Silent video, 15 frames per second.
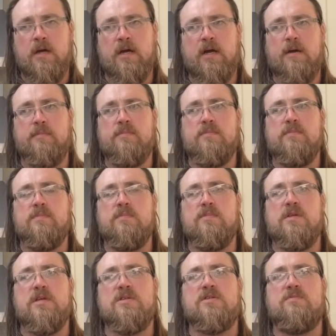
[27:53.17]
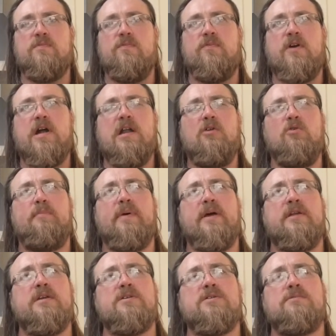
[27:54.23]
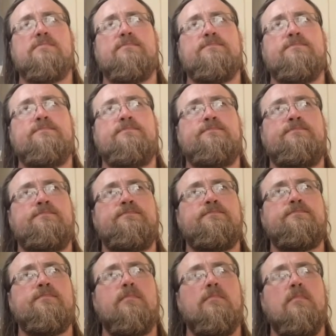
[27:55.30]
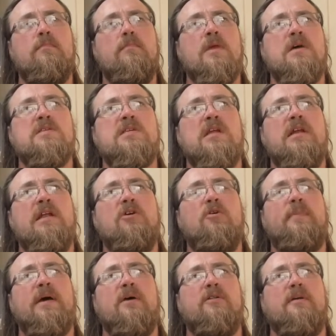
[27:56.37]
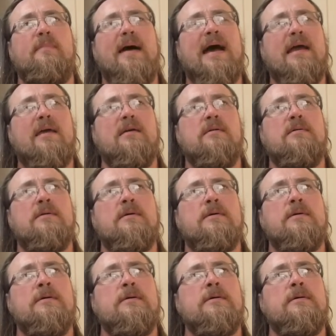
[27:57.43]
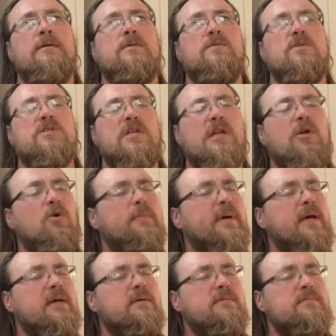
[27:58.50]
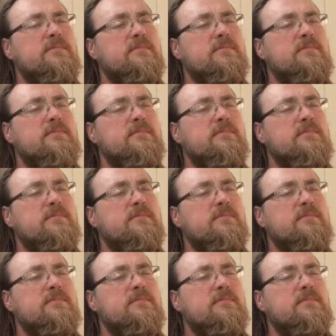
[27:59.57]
There's very little bitterness. There's a little bit on the back, just a little bit,